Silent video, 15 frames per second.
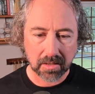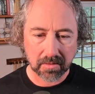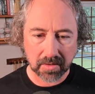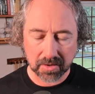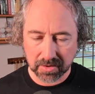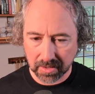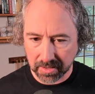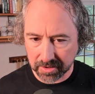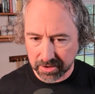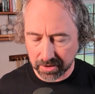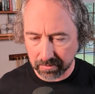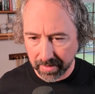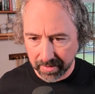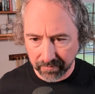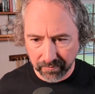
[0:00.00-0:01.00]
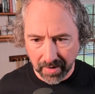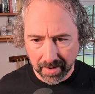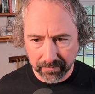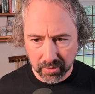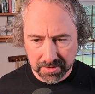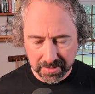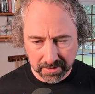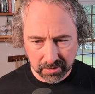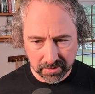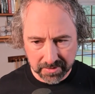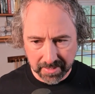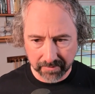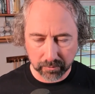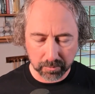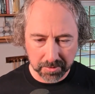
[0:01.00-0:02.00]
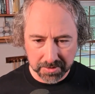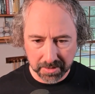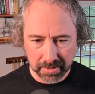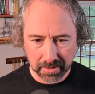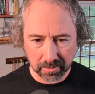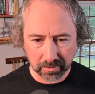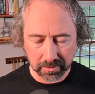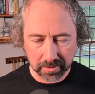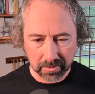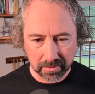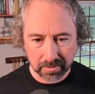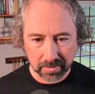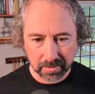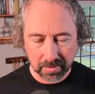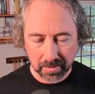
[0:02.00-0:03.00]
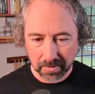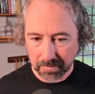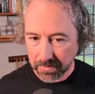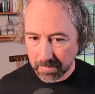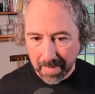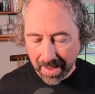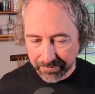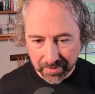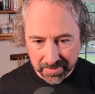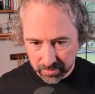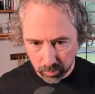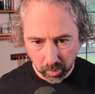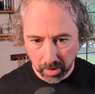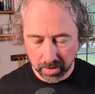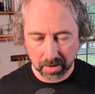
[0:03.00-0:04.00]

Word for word: that's going to generate a 5 or 6 or 7% yield, the math doesn't work,